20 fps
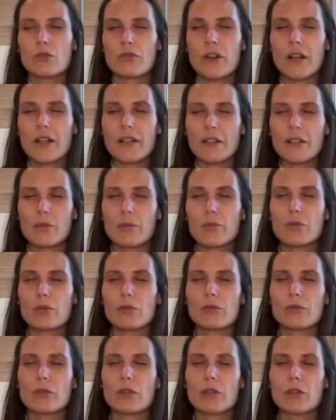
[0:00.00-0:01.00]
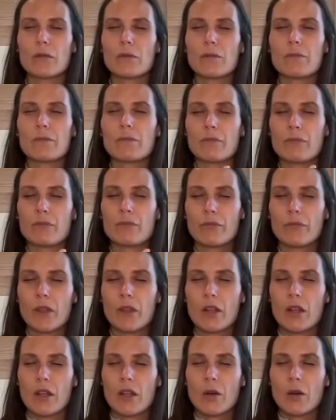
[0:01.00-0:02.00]
find the approval
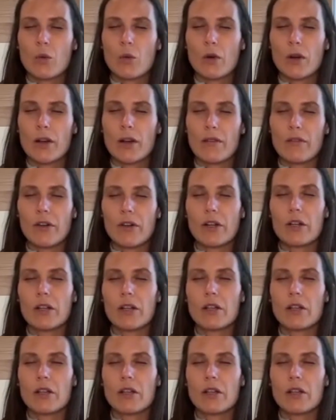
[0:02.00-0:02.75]
wherever,